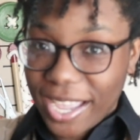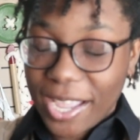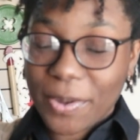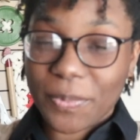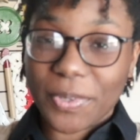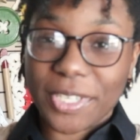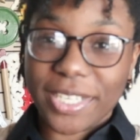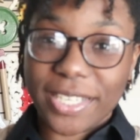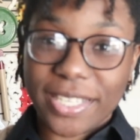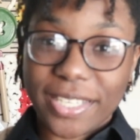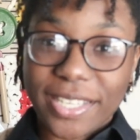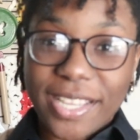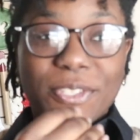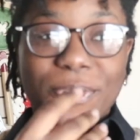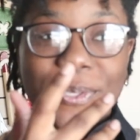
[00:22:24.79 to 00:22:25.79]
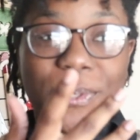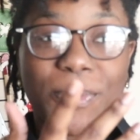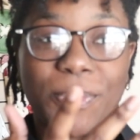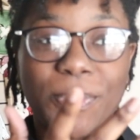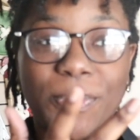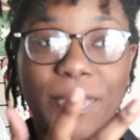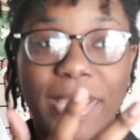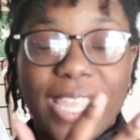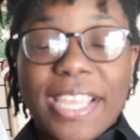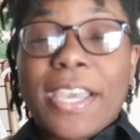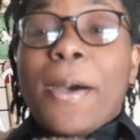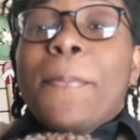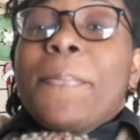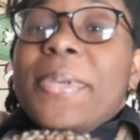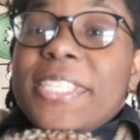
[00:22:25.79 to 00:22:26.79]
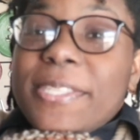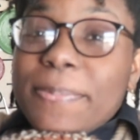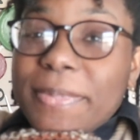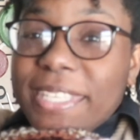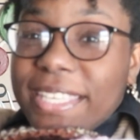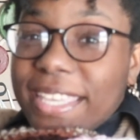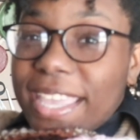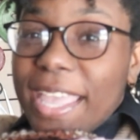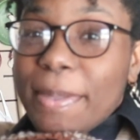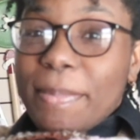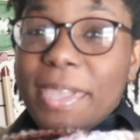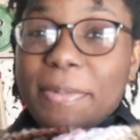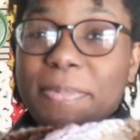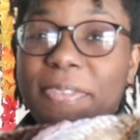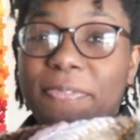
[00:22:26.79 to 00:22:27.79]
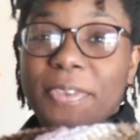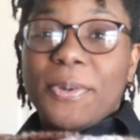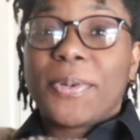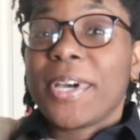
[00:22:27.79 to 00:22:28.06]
I want it to encompass me and make me feel